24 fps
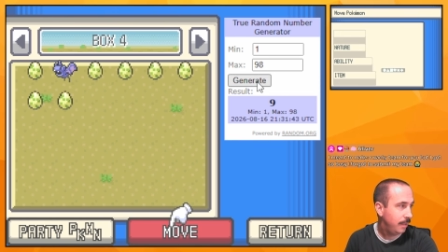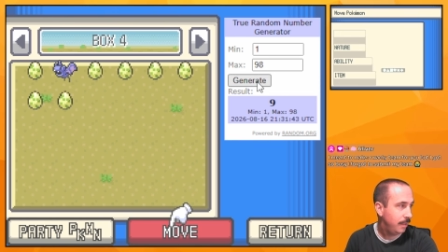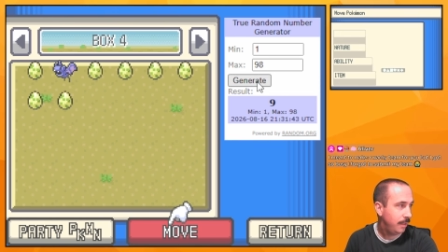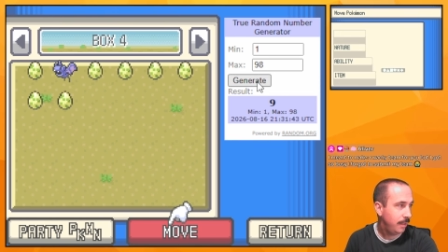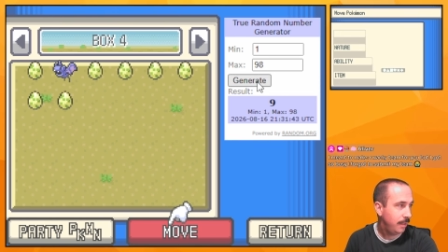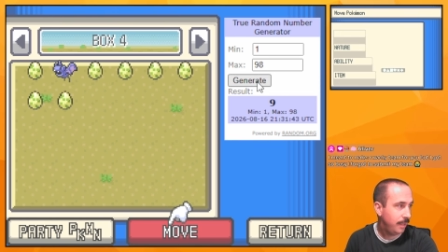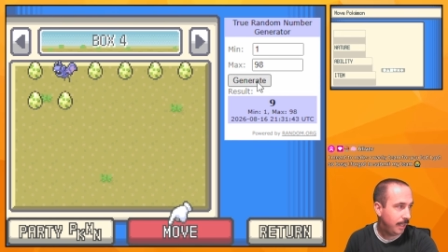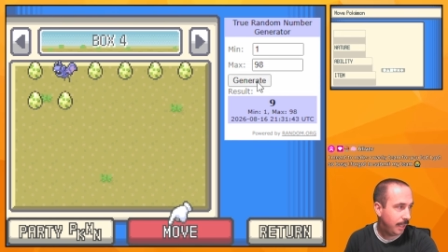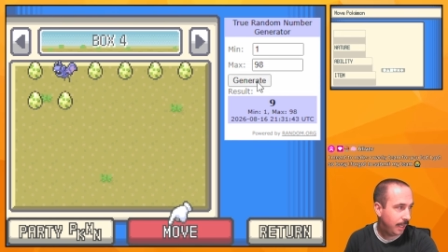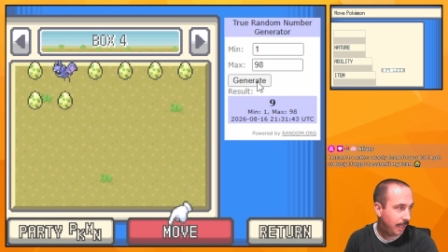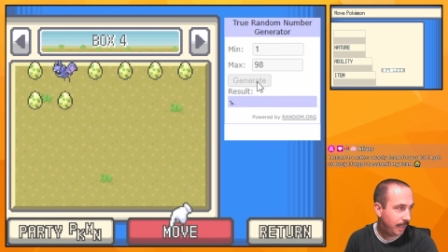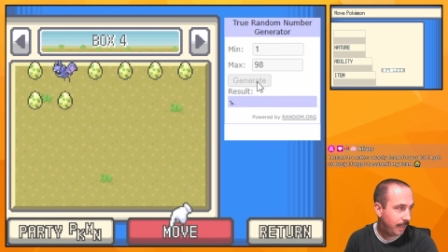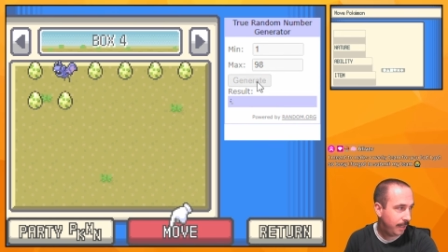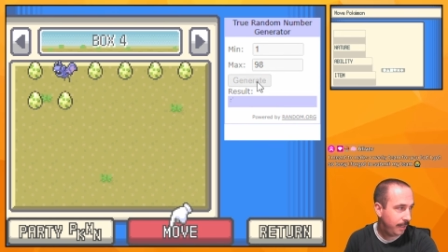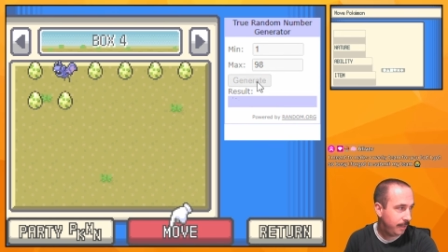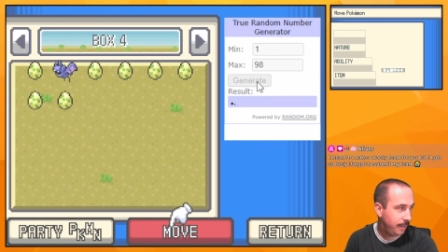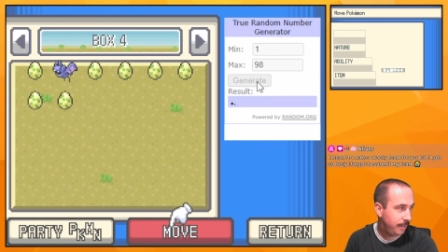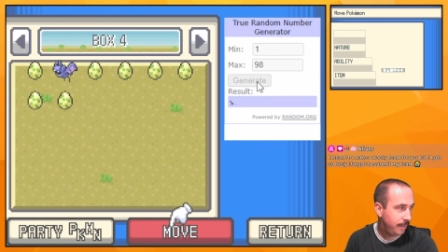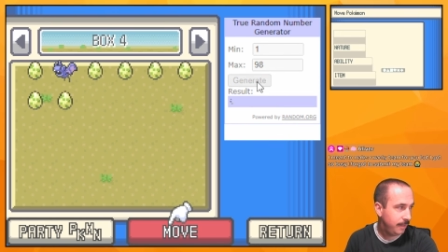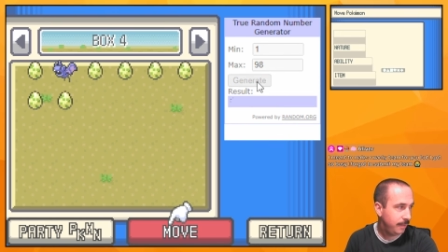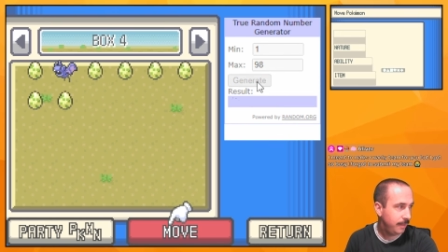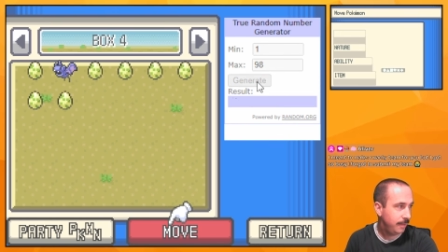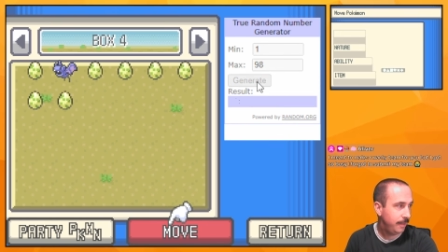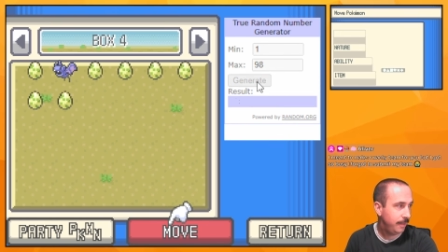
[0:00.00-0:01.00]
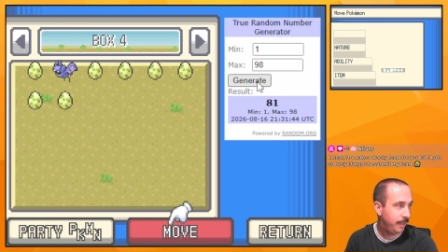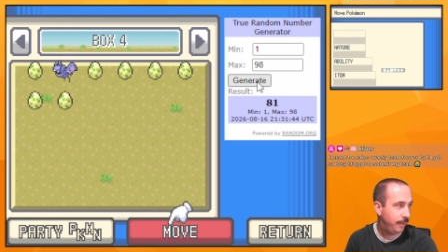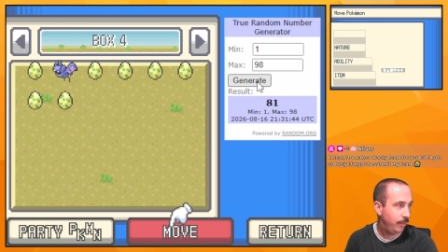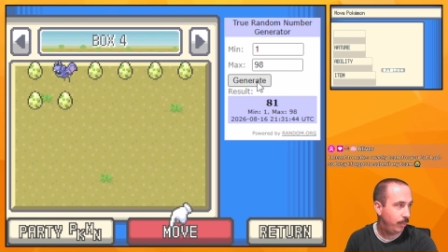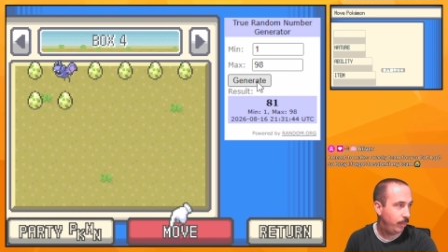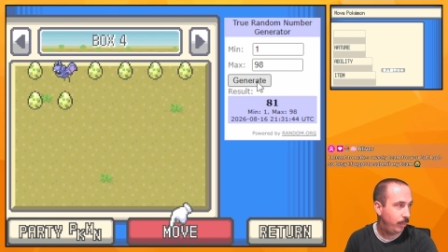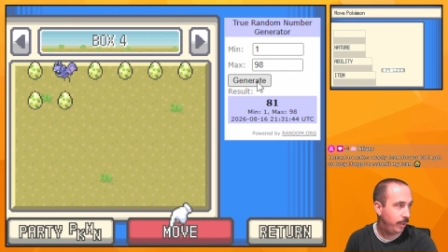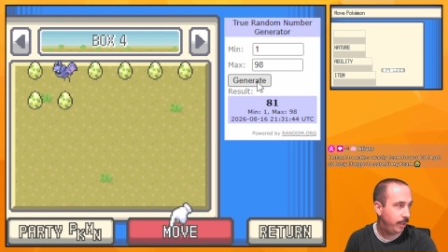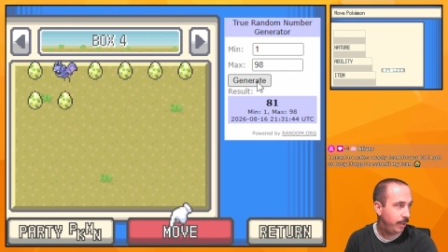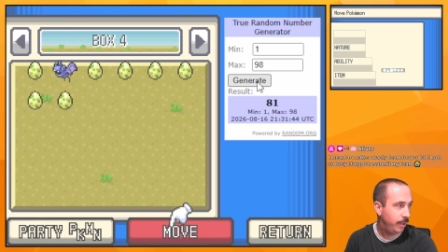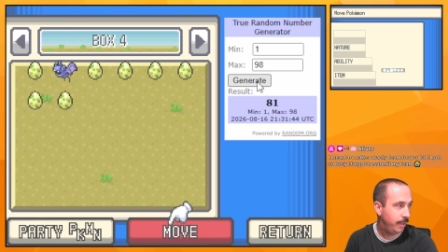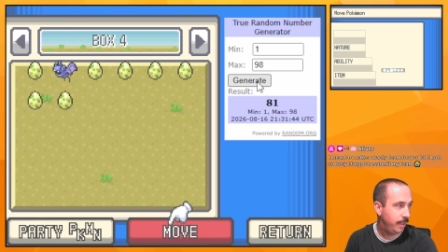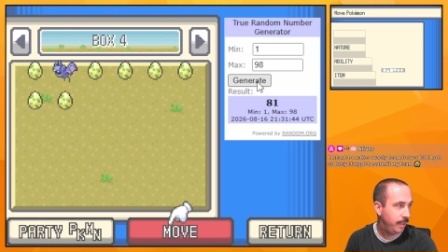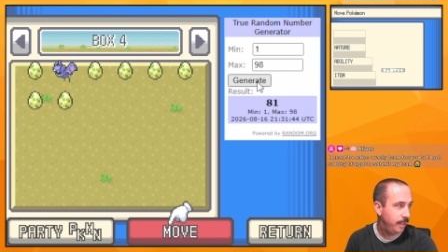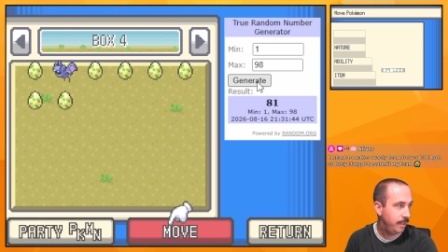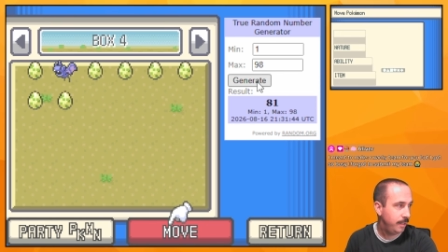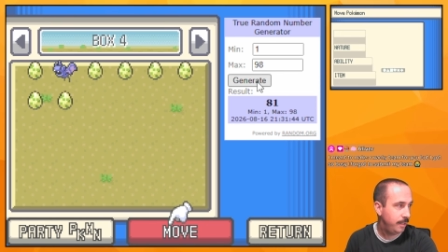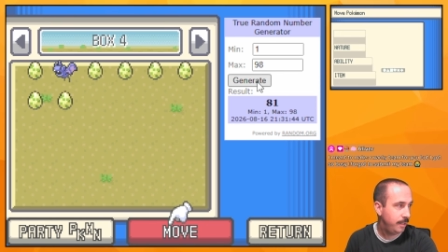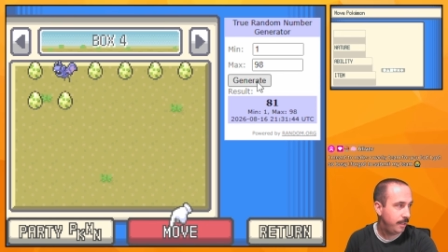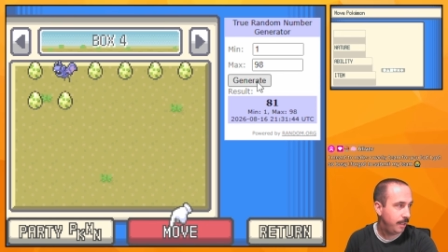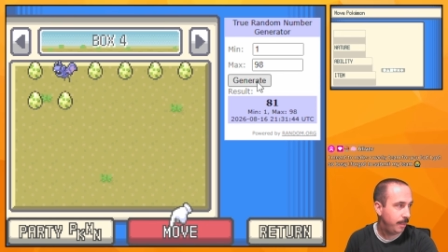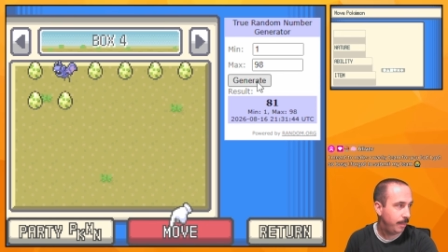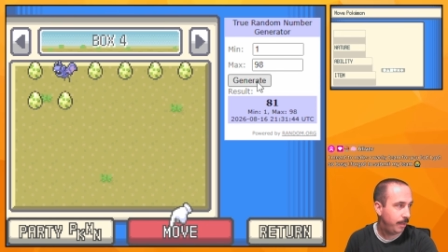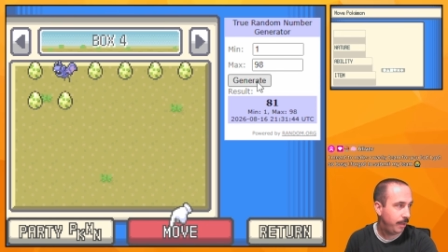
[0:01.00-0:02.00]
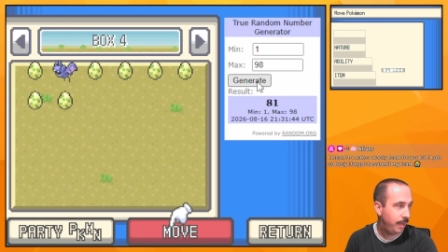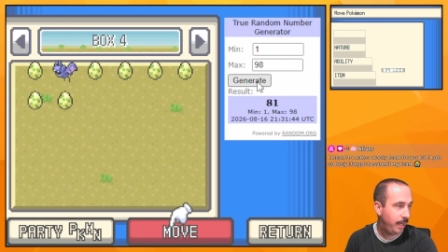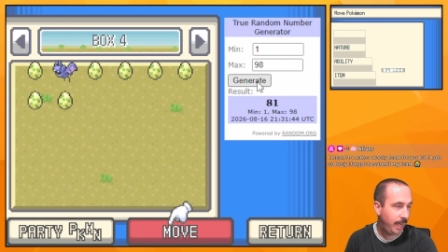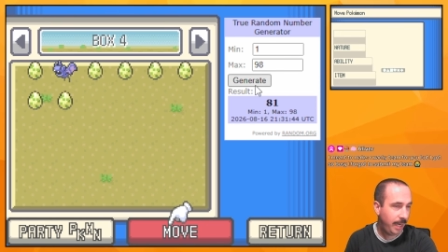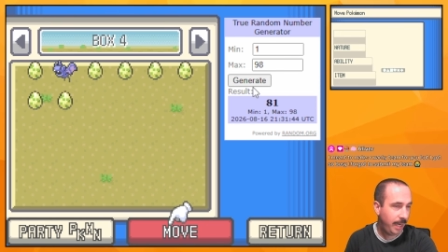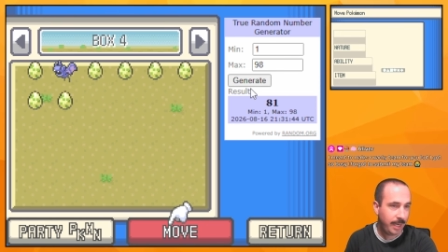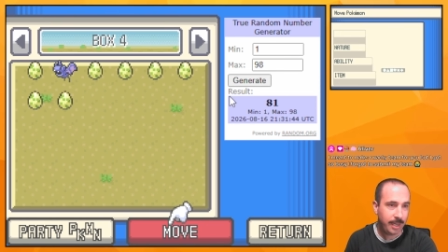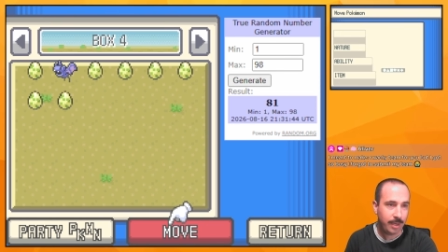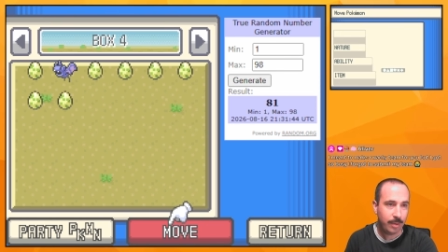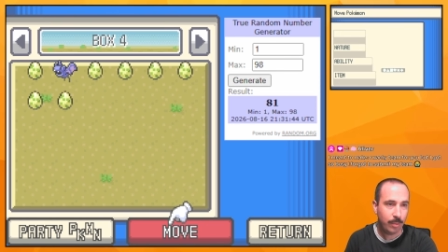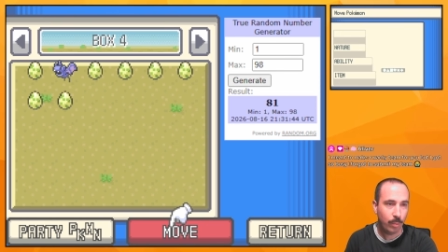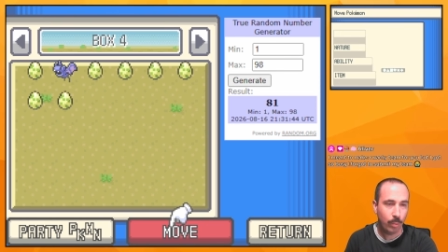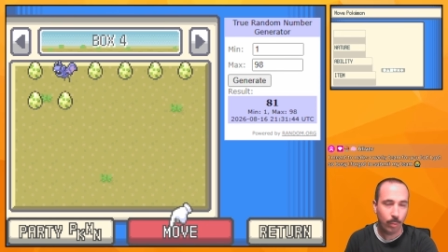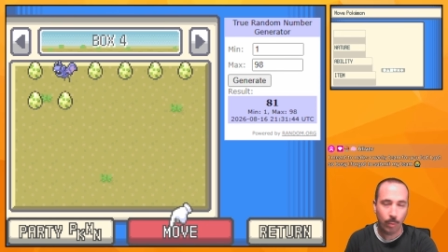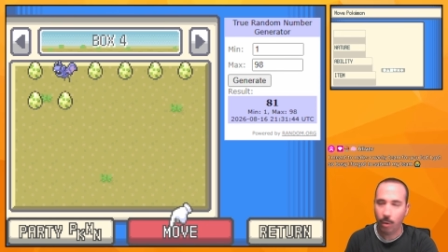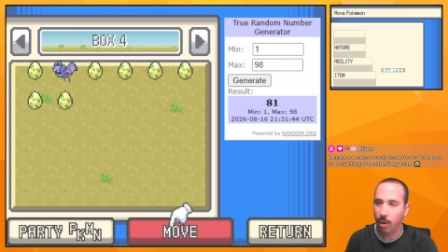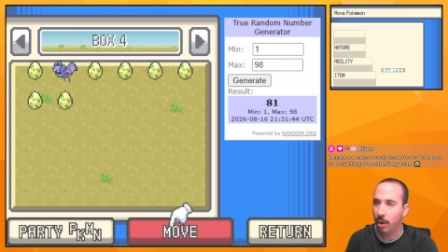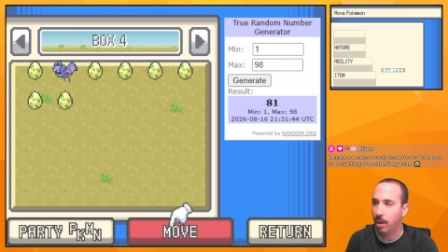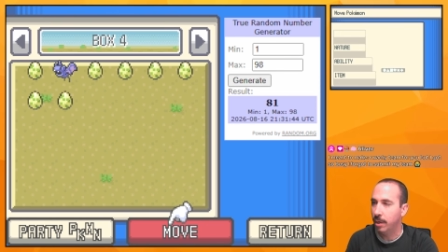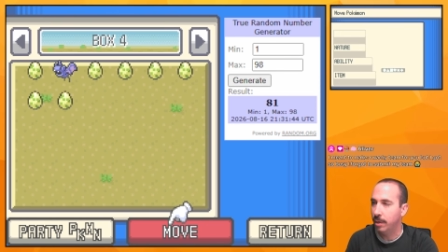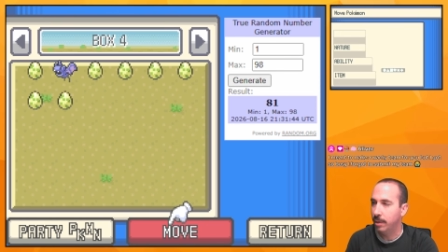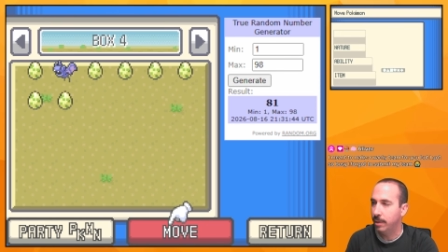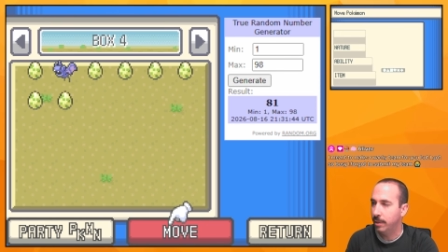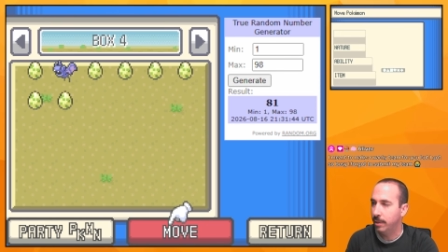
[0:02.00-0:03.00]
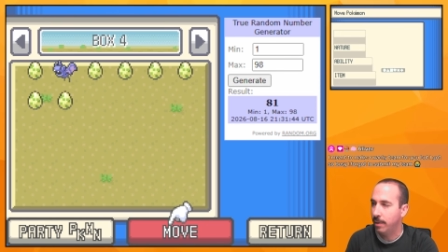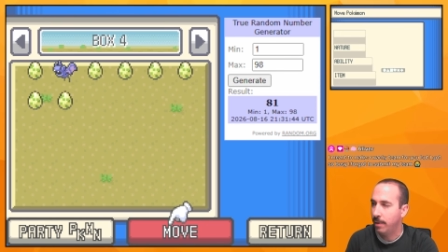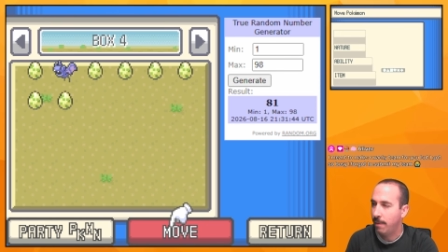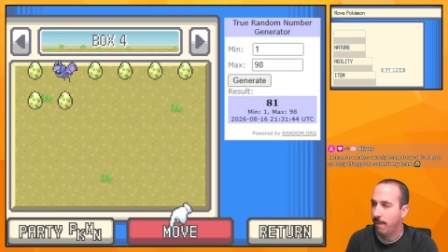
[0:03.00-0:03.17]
9, and the winner is number 81.